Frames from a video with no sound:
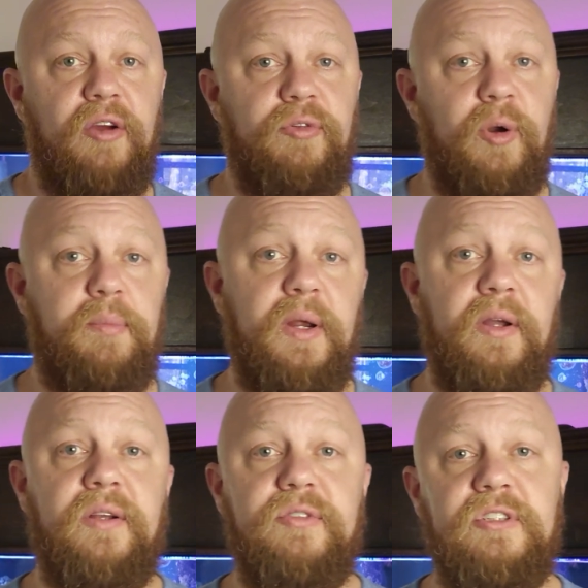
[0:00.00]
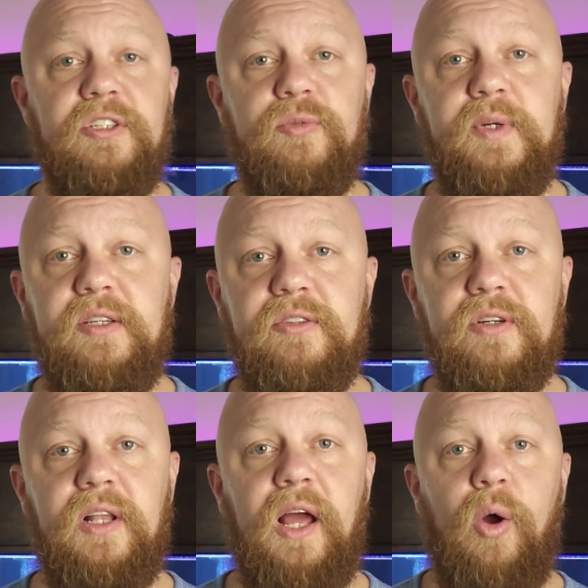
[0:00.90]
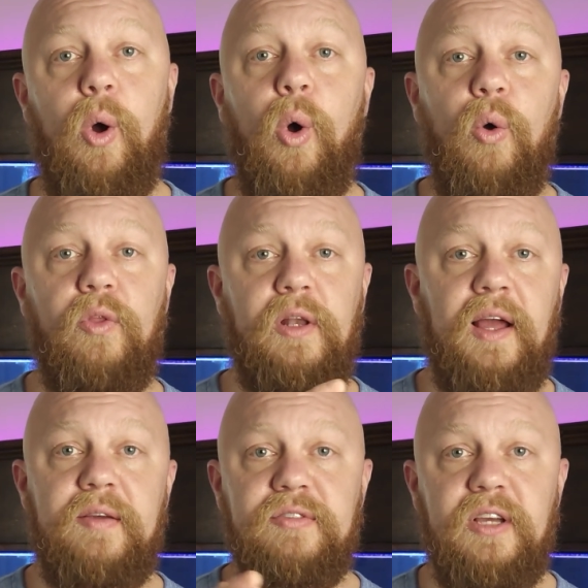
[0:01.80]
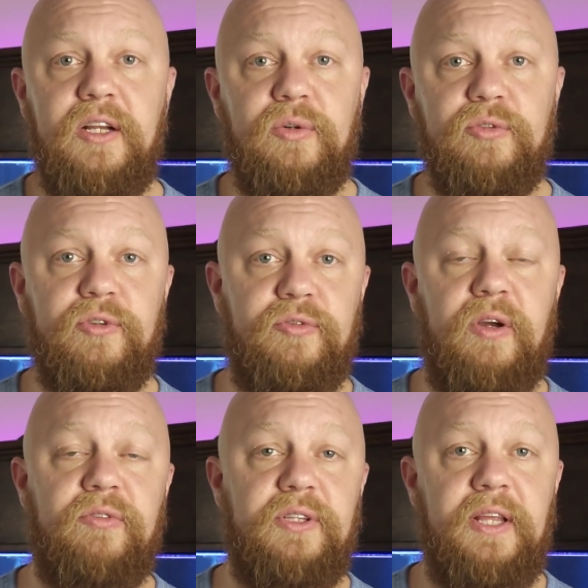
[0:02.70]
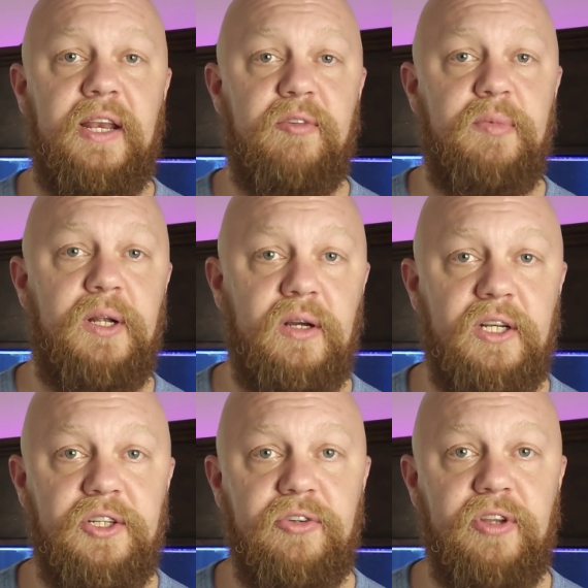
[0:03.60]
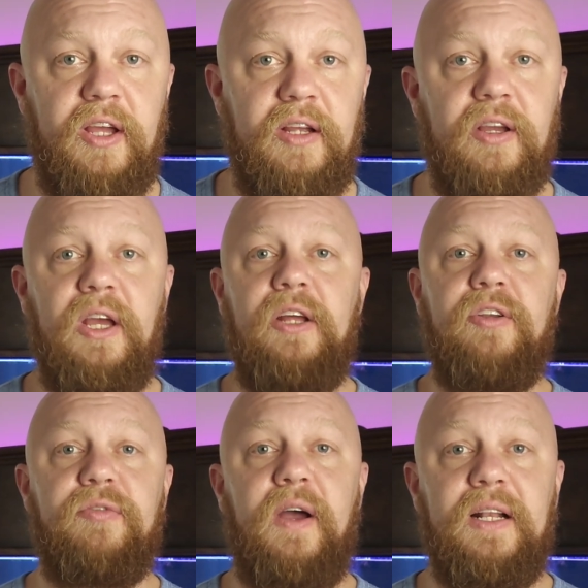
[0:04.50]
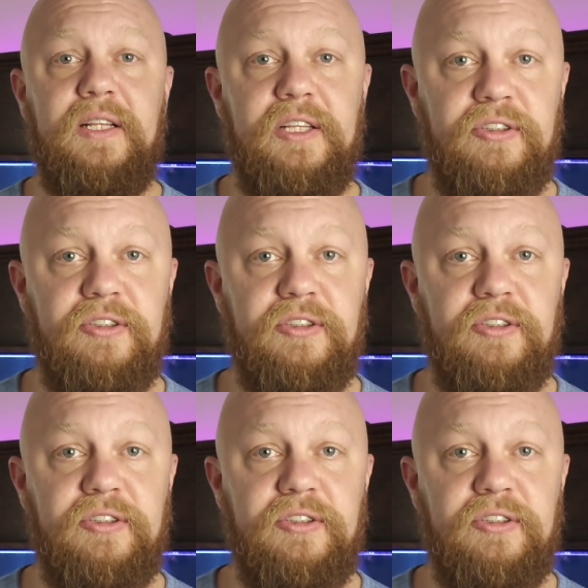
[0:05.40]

for a period of 6 weeks to allow all the life cycles of velvet that have begun in your tank to finally